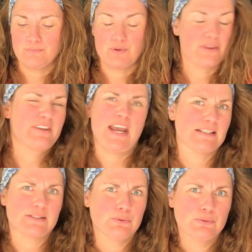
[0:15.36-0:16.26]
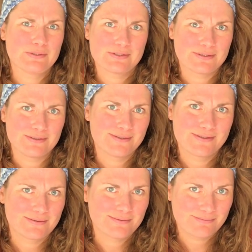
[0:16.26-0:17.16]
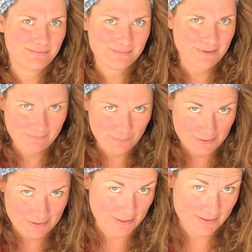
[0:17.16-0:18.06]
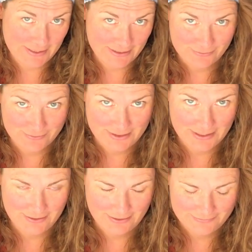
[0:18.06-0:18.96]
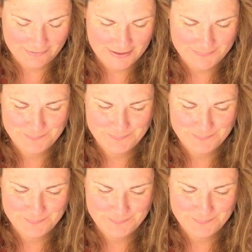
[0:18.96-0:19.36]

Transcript: with tassels, because everybody needs tassels in their life, right?